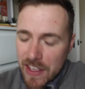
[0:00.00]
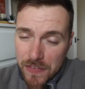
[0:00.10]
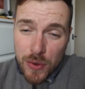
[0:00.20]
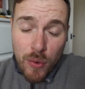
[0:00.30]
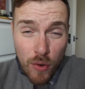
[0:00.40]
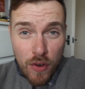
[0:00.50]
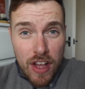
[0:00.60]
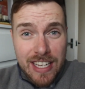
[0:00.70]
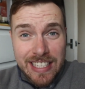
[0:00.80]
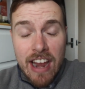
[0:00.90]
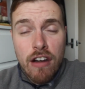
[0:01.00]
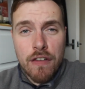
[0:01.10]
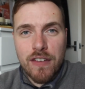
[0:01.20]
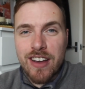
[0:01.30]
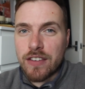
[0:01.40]
If you're
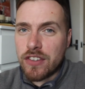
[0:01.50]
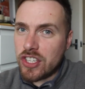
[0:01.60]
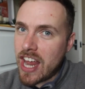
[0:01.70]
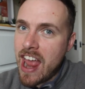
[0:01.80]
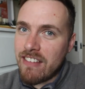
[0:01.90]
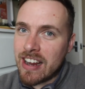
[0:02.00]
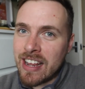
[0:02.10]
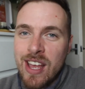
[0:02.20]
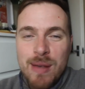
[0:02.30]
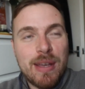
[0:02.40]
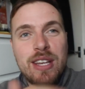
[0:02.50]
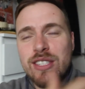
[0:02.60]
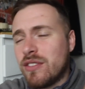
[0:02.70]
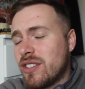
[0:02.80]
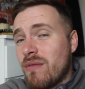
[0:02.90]
terrified of sharing because
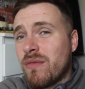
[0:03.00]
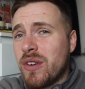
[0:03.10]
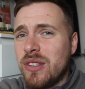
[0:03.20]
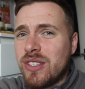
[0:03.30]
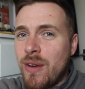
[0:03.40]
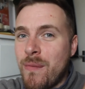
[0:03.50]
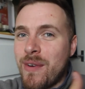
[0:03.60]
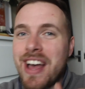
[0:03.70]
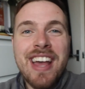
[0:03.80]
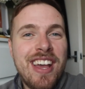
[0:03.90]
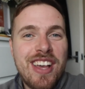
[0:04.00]
of some root somewhere,